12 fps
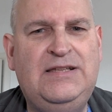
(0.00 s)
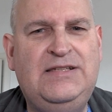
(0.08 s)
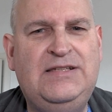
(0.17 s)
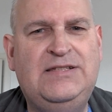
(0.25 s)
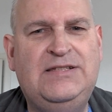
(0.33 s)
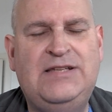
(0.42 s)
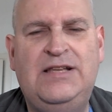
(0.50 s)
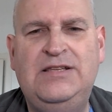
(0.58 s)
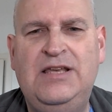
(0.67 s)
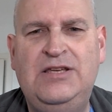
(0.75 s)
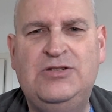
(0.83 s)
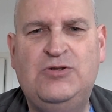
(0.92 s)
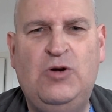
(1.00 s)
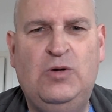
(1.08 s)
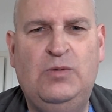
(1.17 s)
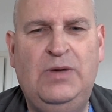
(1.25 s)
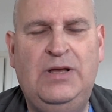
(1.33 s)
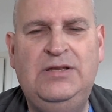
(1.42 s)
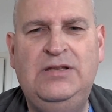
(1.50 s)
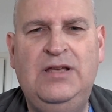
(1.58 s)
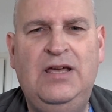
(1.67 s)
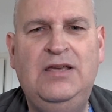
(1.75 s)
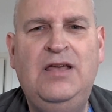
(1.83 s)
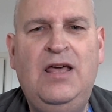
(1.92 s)
Sunday stroke
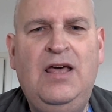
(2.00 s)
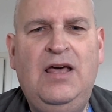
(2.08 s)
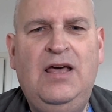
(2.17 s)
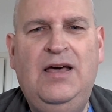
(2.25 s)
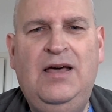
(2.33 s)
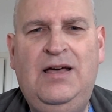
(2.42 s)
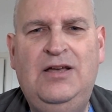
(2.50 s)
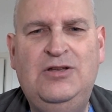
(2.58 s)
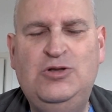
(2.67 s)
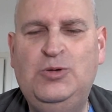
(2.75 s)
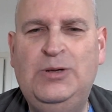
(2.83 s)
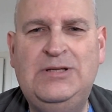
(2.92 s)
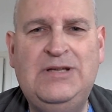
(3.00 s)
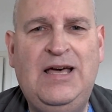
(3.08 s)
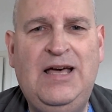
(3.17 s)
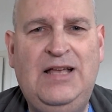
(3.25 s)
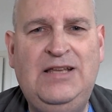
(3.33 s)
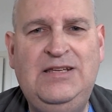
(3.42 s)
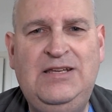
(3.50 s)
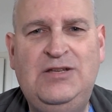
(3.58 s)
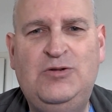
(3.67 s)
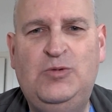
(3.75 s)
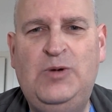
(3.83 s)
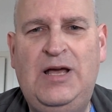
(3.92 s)
Monday, Twitter had
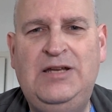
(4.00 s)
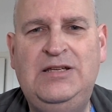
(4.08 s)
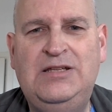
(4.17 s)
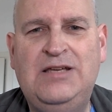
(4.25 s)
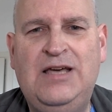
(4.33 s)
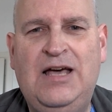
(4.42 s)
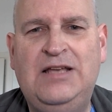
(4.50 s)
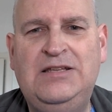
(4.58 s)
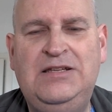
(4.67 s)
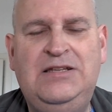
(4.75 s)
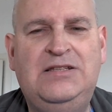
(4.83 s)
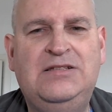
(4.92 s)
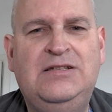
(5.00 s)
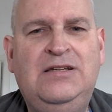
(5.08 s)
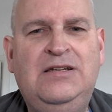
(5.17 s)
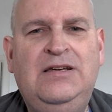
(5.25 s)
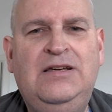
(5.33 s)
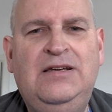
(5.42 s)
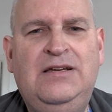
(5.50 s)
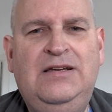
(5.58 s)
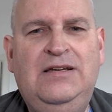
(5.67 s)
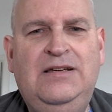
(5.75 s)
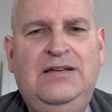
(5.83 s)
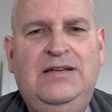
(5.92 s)
it, Reddit had it.
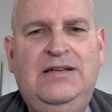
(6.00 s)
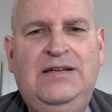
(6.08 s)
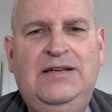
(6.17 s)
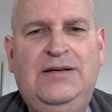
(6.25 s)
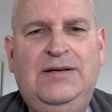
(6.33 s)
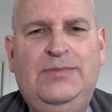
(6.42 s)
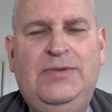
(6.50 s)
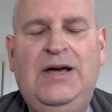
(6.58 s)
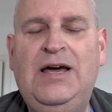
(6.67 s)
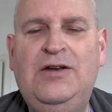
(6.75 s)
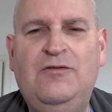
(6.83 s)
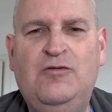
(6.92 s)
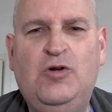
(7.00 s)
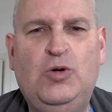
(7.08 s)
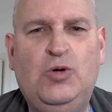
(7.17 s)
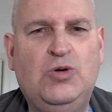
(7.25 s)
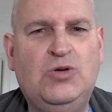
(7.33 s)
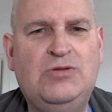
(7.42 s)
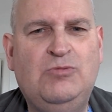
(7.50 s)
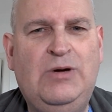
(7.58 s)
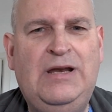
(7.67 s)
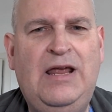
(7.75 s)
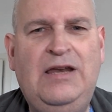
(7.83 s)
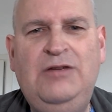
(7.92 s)
And of course,
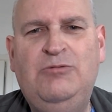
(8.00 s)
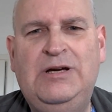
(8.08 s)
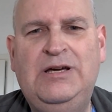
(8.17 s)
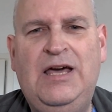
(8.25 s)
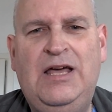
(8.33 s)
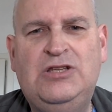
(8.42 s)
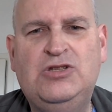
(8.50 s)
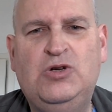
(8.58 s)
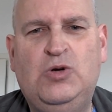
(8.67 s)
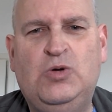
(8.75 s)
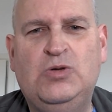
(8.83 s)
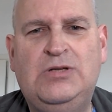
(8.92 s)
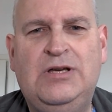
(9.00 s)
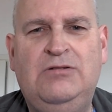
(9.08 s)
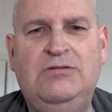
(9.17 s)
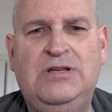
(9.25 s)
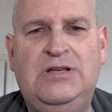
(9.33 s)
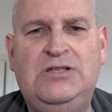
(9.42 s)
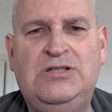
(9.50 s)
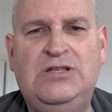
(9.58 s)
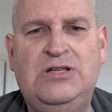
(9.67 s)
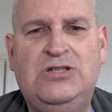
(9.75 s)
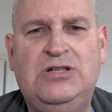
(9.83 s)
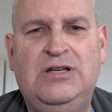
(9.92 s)
when anyone gets caught out and
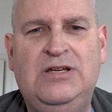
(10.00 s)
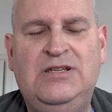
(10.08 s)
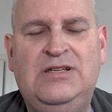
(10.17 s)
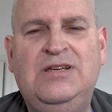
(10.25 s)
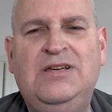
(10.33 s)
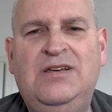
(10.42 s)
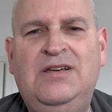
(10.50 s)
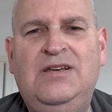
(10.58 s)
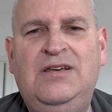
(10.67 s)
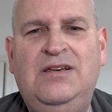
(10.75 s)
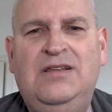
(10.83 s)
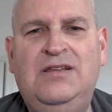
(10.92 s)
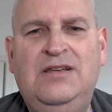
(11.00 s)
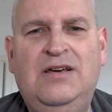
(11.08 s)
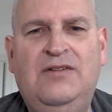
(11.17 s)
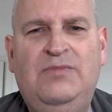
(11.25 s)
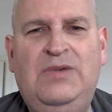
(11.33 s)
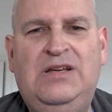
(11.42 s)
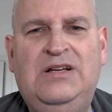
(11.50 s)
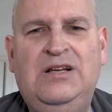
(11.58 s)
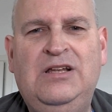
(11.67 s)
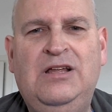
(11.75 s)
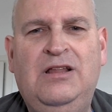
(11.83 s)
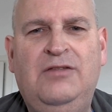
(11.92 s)
such like, they have
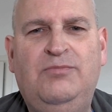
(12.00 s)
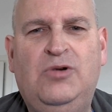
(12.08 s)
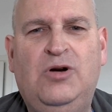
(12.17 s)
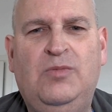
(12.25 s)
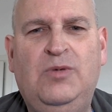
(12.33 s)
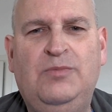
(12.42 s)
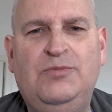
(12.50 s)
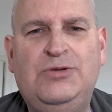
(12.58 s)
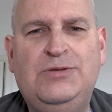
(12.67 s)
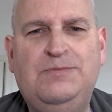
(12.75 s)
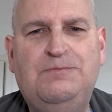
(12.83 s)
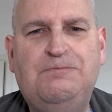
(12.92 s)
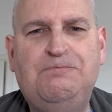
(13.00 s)
mental health problems.